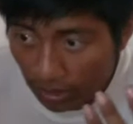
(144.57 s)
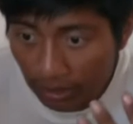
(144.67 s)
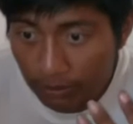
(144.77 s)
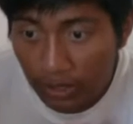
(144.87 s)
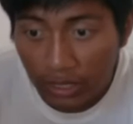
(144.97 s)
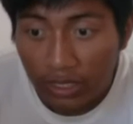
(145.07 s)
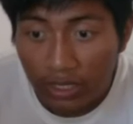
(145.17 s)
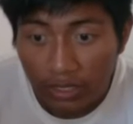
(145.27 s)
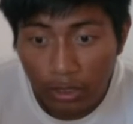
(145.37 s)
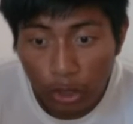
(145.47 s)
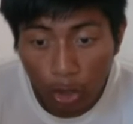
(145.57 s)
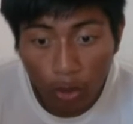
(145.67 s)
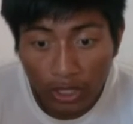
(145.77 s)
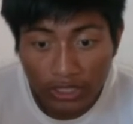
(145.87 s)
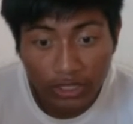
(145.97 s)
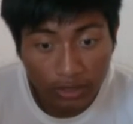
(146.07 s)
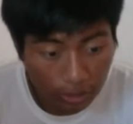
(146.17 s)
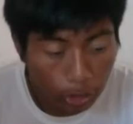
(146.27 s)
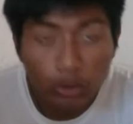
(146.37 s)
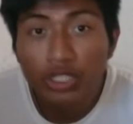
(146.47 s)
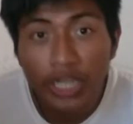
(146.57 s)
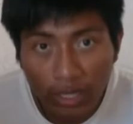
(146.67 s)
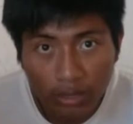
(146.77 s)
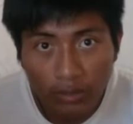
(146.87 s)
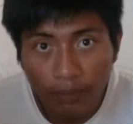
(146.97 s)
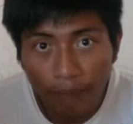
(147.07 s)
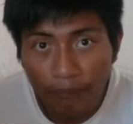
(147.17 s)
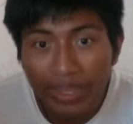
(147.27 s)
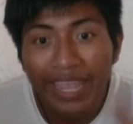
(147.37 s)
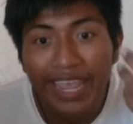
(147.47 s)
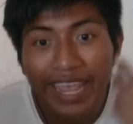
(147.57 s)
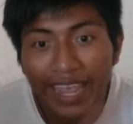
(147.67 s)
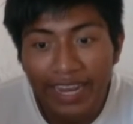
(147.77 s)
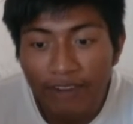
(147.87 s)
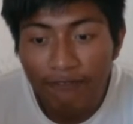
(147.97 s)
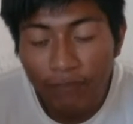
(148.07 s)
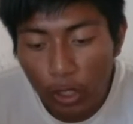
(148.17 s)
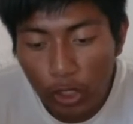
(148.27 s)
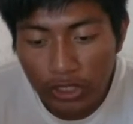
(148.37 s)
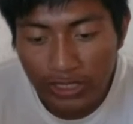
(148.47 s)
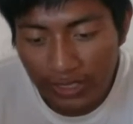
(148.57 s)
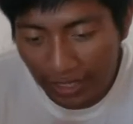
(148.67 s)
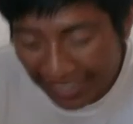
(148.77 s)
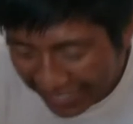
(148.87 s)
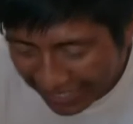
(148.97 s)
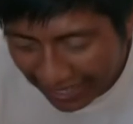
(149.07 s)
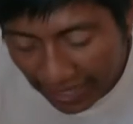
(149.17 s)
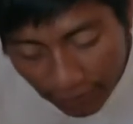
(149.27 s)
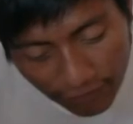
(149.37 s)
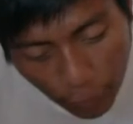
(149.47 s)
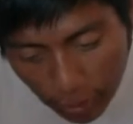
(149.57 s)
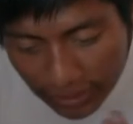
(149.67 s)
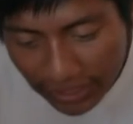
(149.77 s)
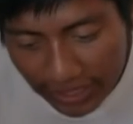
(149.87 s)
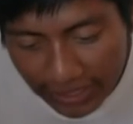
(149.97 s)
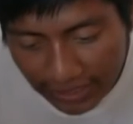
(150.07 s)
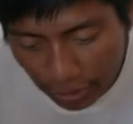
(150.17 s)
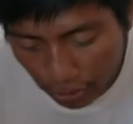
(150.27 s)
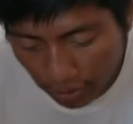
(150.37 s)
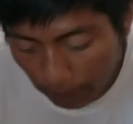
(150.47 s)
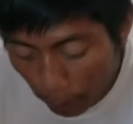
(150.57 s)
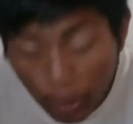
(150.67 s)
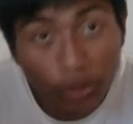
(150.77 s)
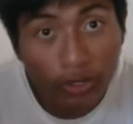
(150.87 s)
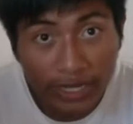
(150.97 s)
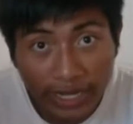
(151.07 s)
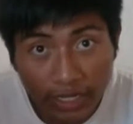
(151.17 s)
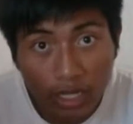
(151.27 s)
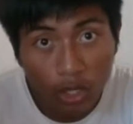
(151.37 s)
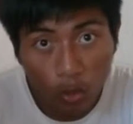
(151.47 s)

um, local news channel and the first headline, the first thing is either murder, kill,